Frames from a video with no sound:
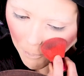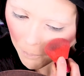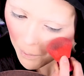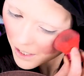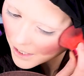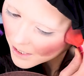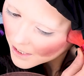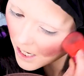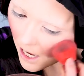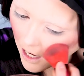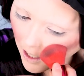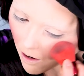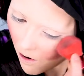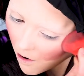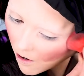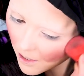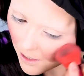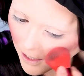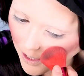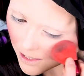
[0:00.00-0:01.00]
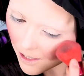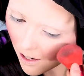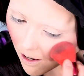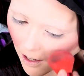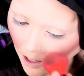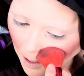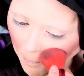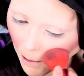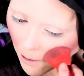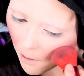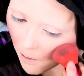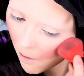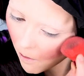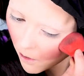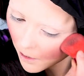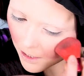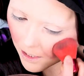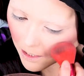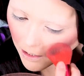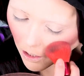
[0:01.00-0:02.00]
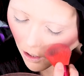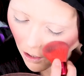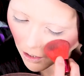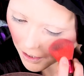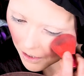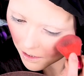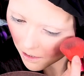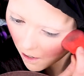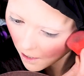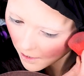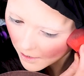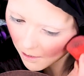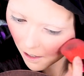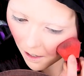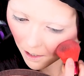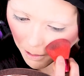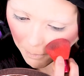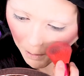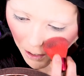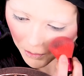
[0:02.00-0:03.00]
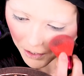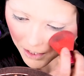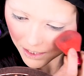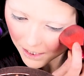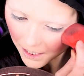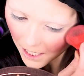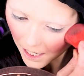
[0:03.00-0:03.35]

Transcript: but it's kind of hard to talk about a haunted doll and not talk about this